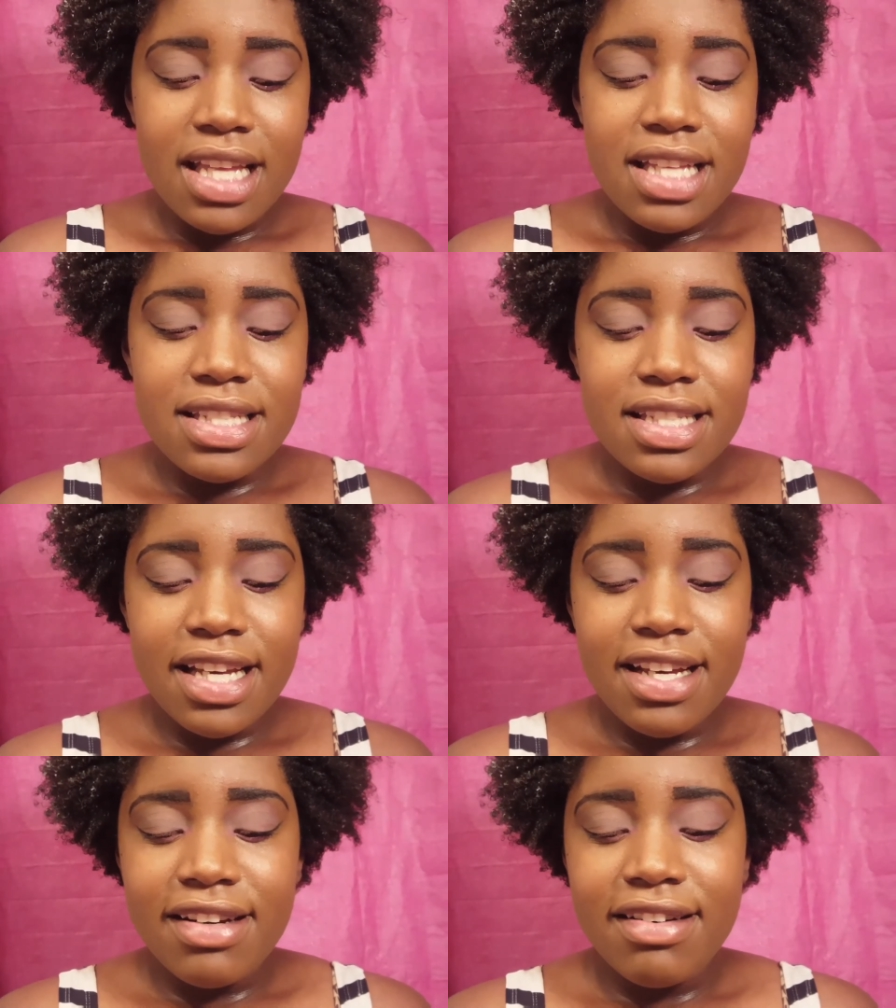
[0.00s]

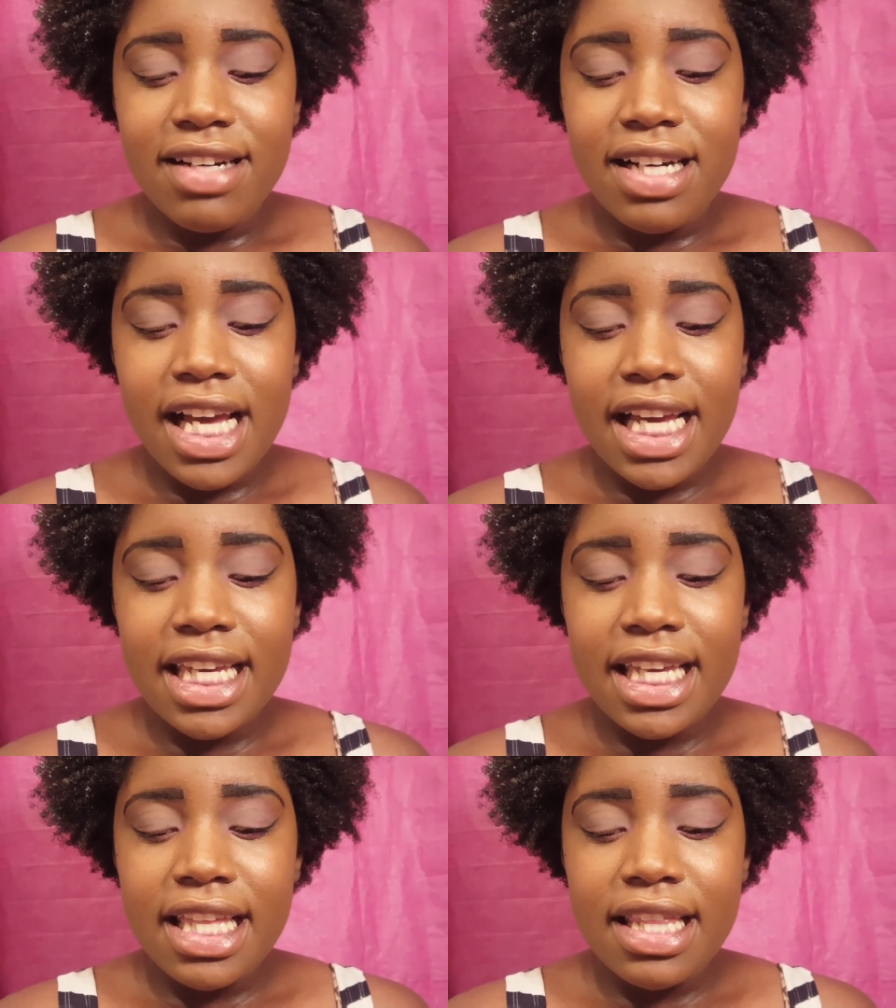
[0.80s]
So I
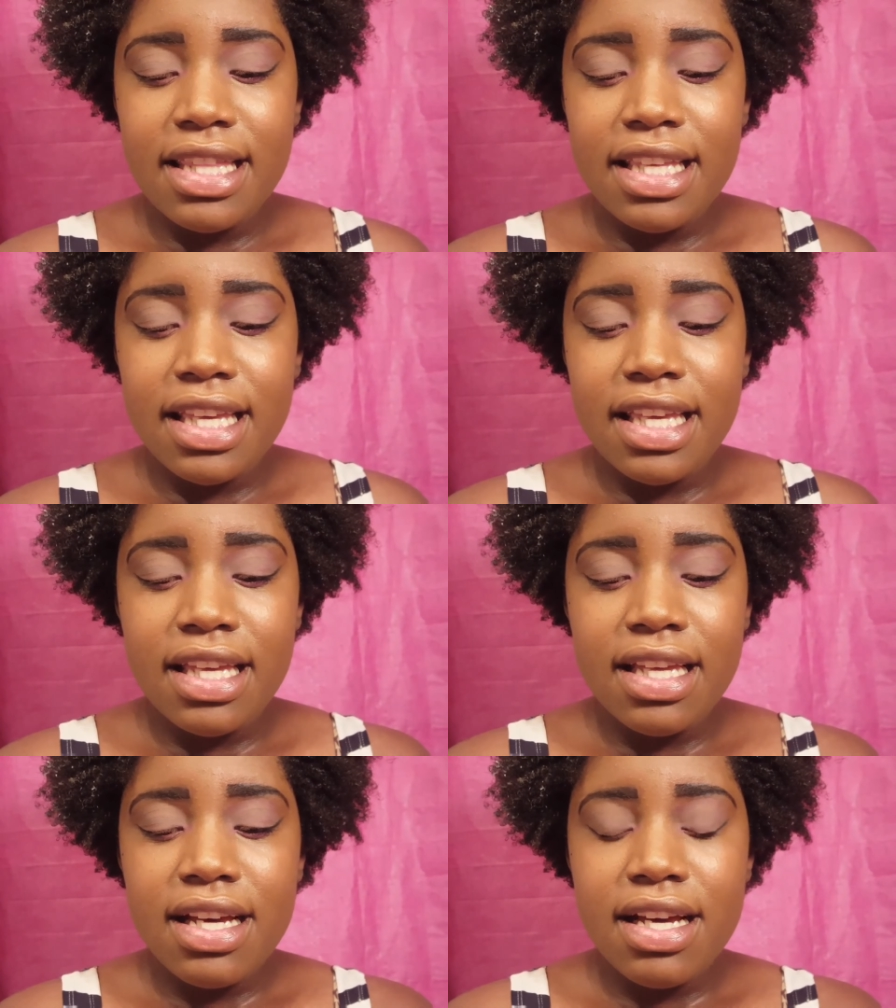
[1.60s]
get the,
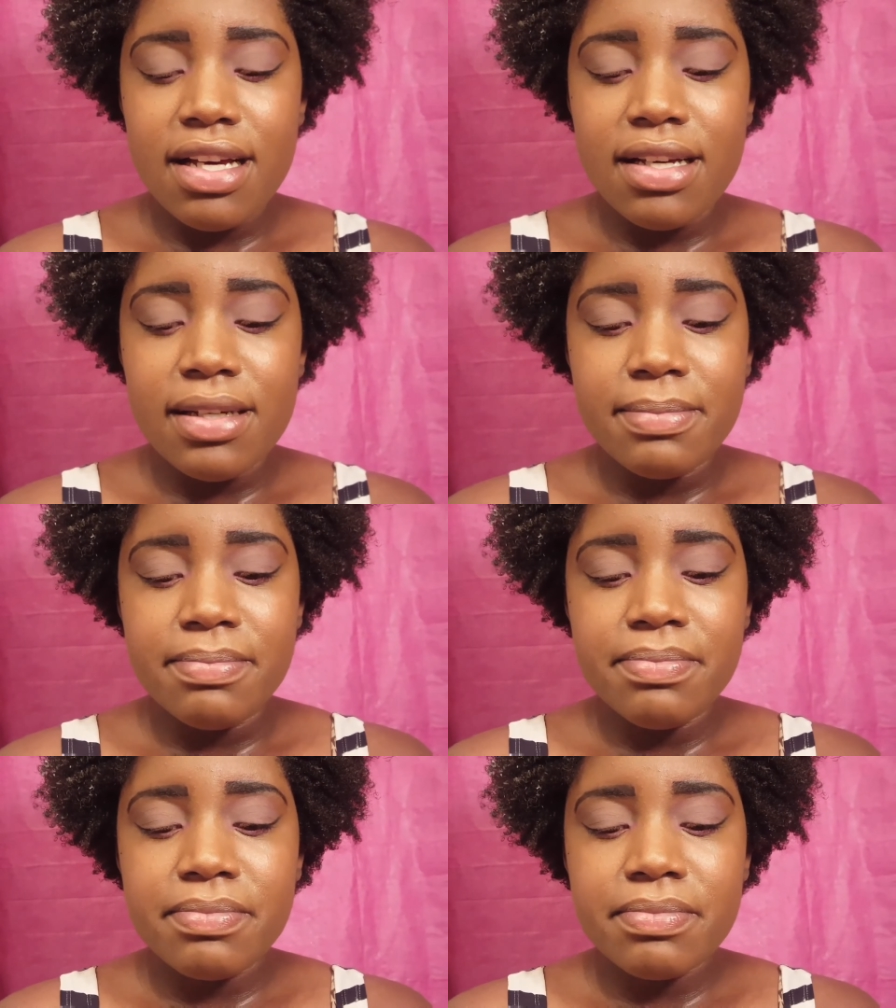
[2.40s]

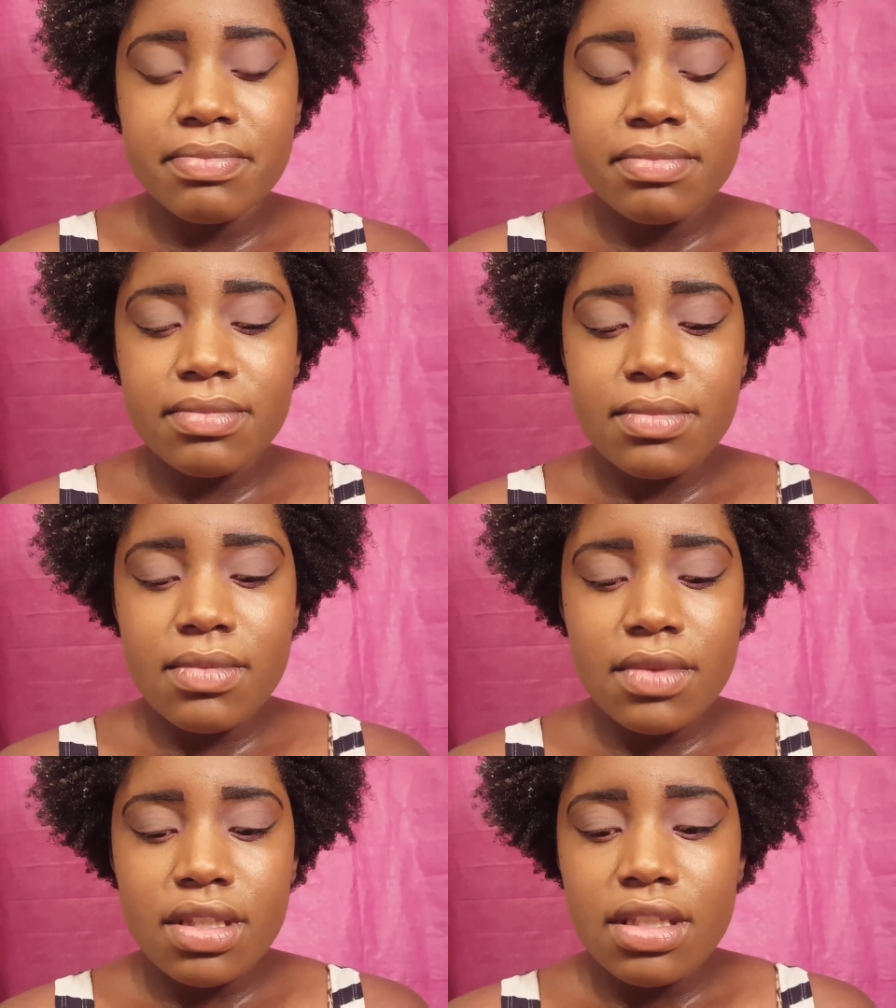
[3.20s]
um,
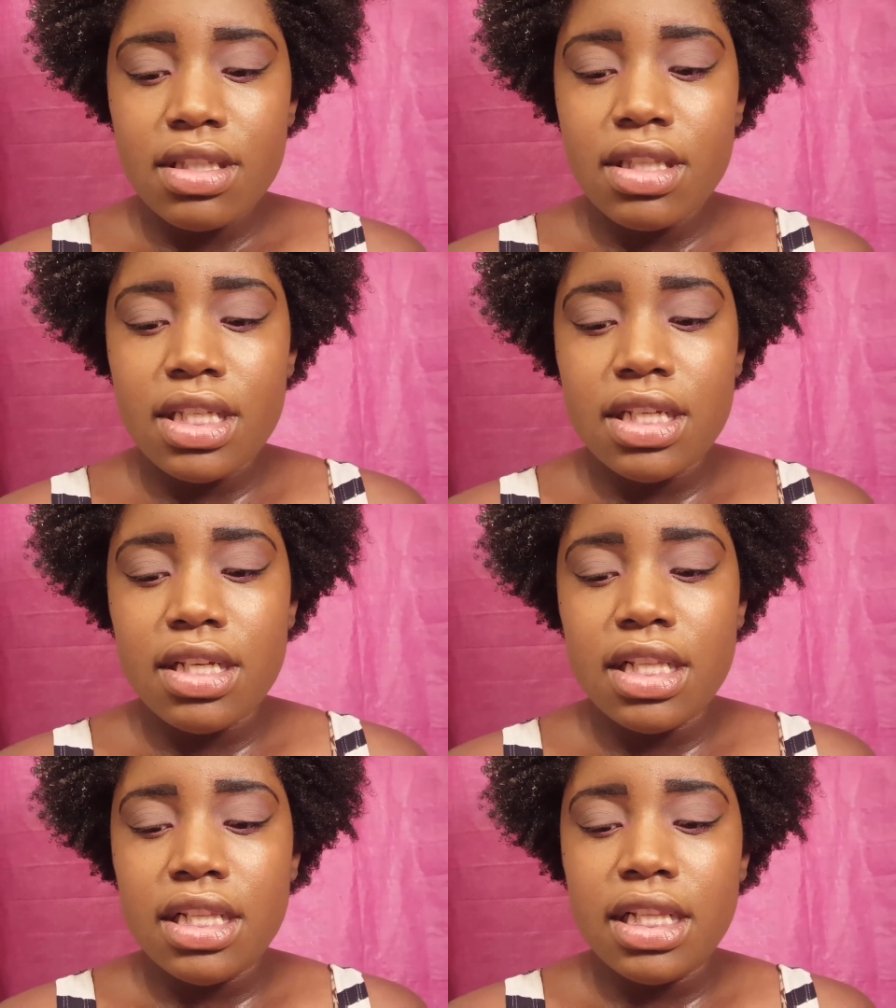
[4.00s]

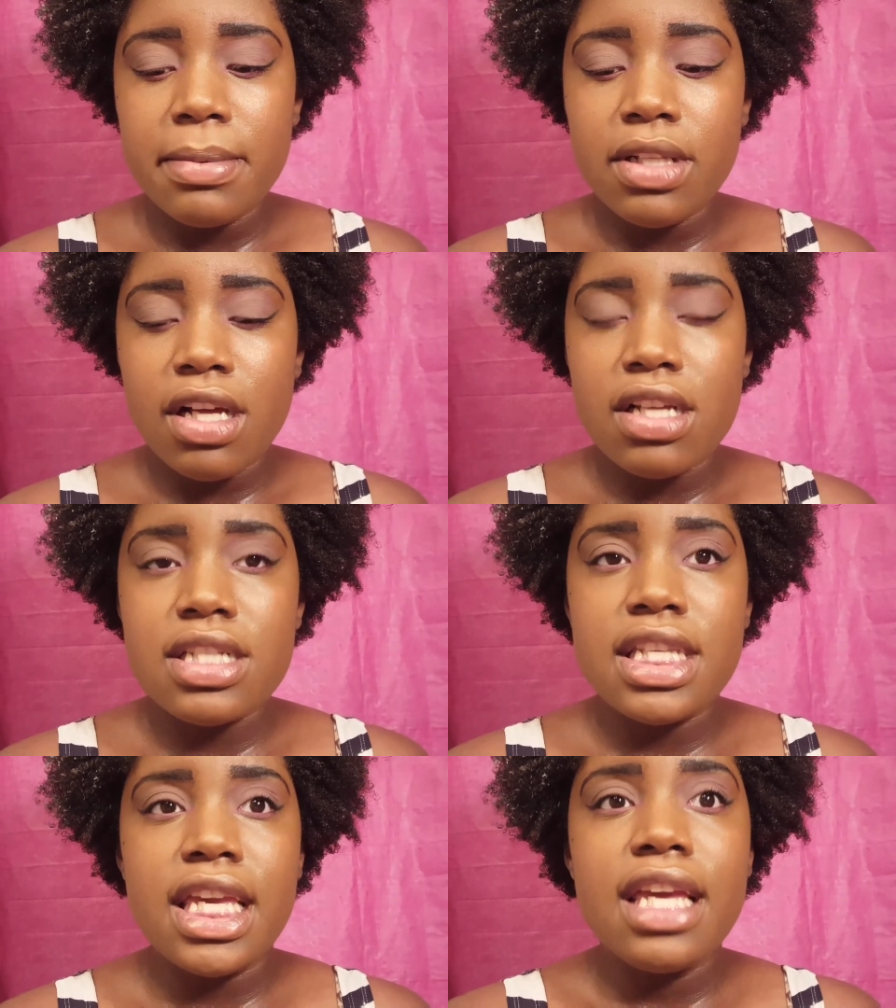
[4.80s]
the lip
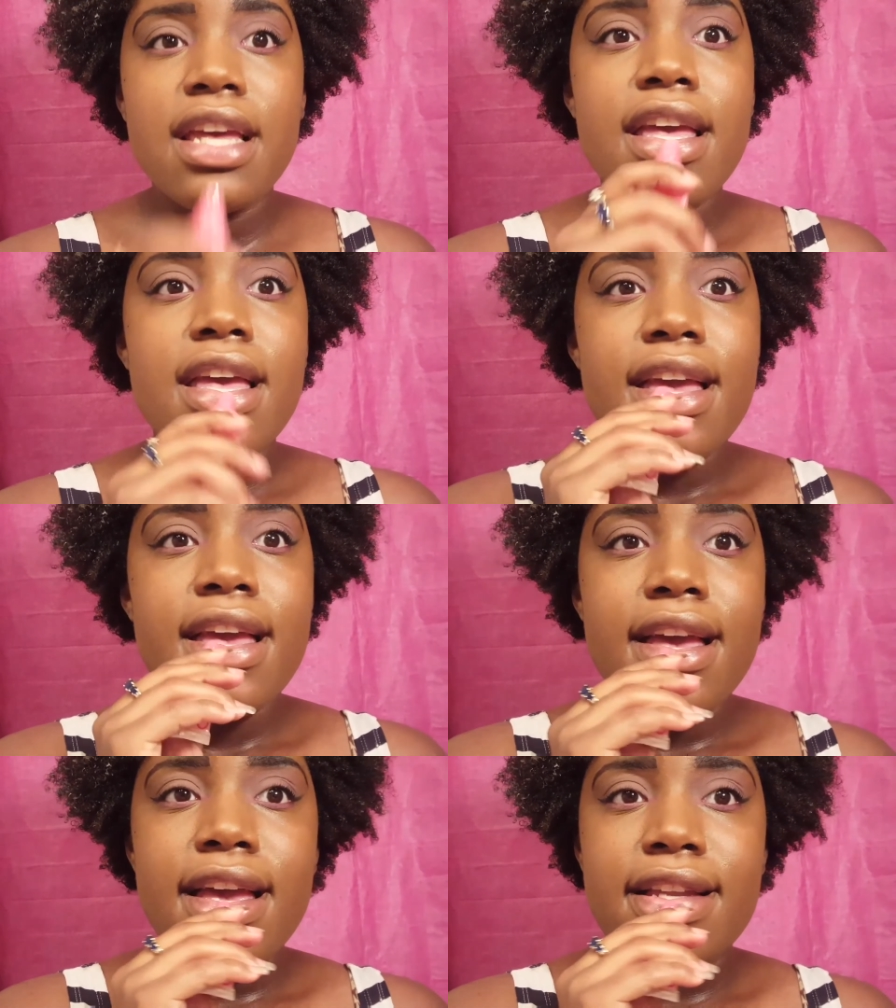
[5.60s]
glossy
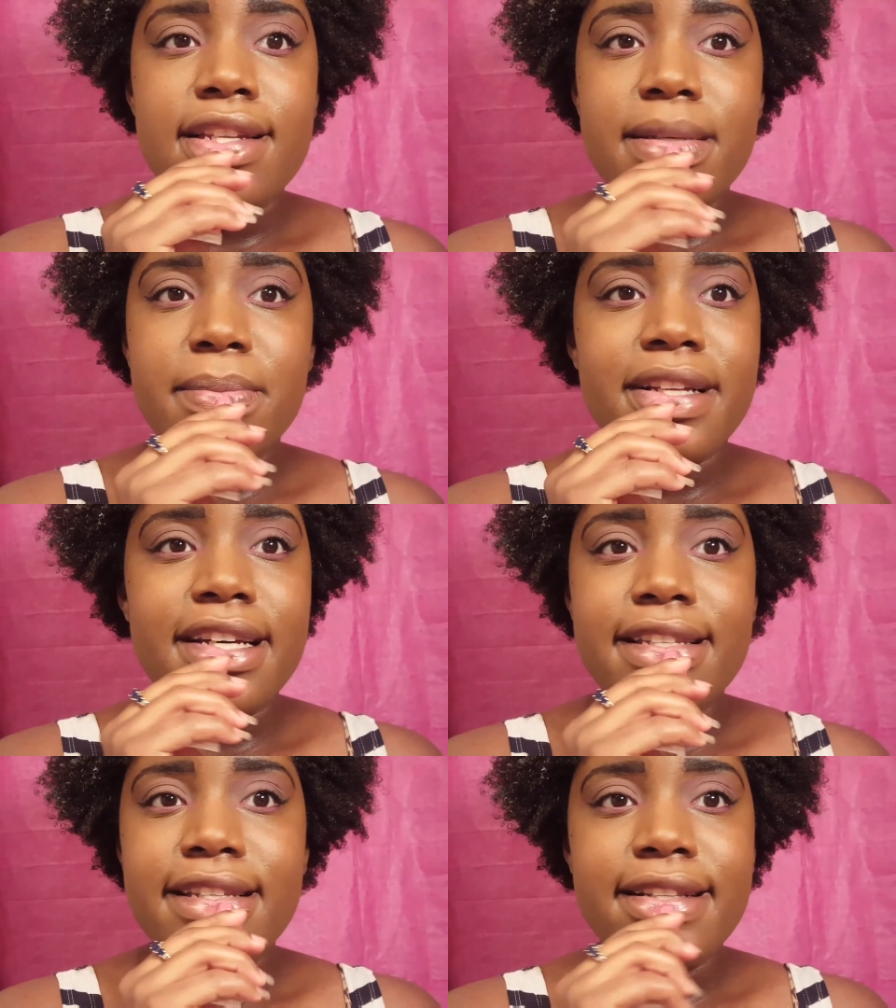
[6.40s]
and just apply
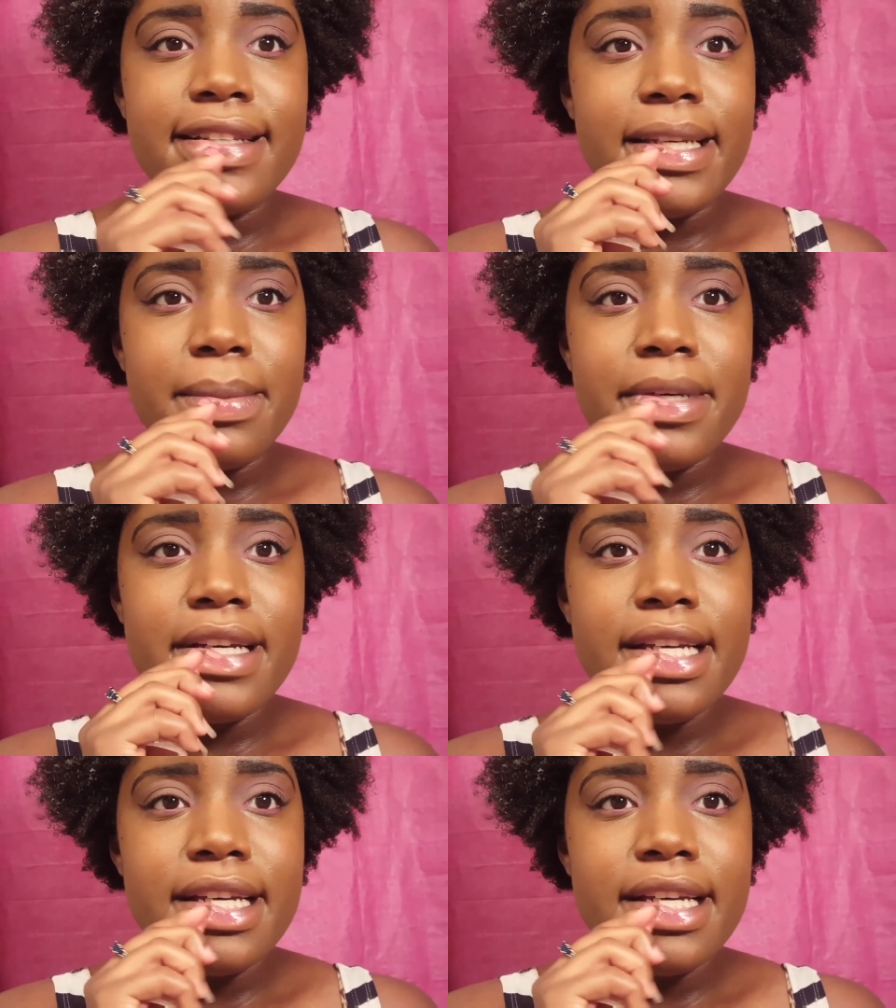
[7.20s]
it to the lip.